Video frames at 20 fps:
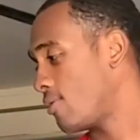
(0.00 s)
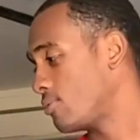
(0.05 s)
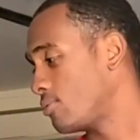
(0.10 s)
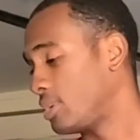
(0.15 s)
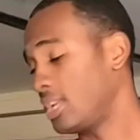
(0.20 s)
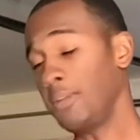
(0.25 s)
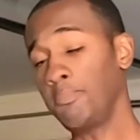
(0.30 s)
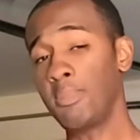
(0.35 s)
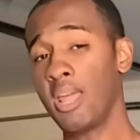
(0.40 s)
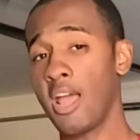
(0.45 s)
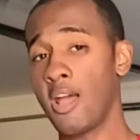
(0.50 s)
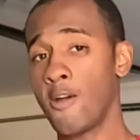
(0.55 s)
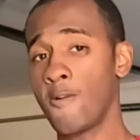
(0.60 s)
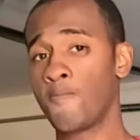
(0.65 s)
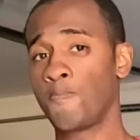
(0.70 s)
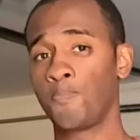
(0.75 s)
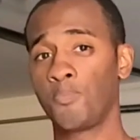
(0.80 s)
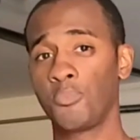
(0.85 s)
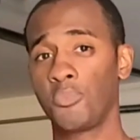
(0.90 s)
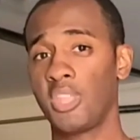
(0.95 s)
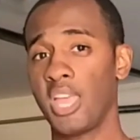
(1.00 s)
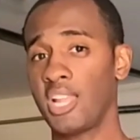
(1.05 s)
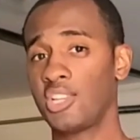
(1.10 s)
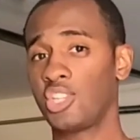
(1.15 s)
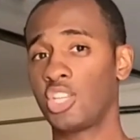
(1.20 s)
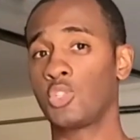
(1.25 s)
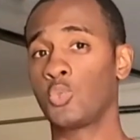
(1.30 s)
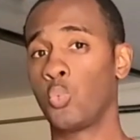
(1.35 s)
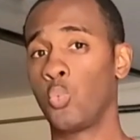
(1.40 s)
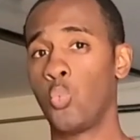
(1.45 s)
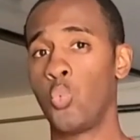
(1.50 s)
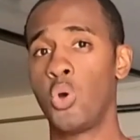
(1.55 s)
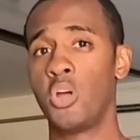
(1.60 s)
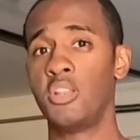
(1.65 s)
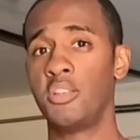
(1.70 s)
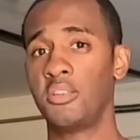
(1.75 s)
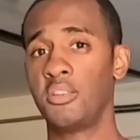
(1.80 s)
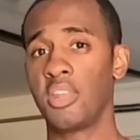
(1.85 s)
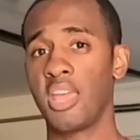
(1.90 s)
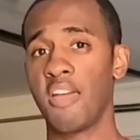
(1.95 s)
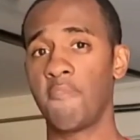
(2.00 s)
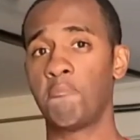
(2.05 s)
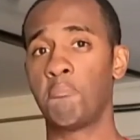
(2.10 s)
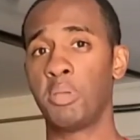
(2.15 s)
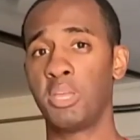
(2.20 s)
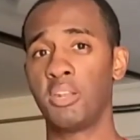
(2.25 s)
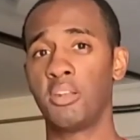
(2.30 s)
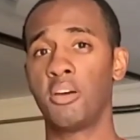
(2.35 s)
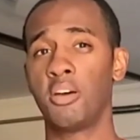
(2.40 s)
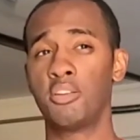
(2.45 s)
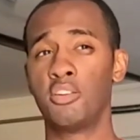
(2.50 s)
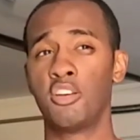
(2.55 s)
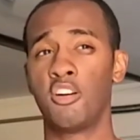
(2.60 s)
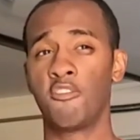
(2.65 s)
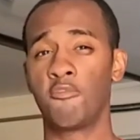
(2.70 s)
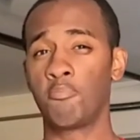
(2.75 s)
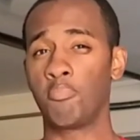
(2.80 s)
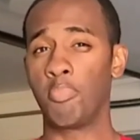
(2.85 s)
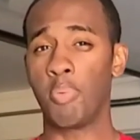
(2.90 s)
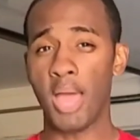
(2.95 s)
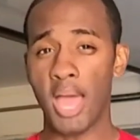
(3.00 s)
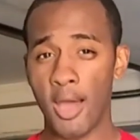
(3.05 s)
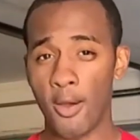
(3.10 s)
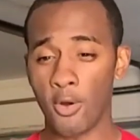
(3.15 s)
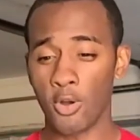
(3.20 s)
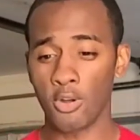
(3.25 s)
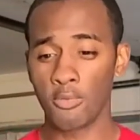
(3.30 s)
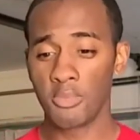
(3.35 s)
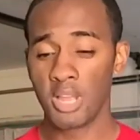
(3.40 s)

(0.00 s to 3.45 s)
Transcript: deep down that just wouldn't have been enough power.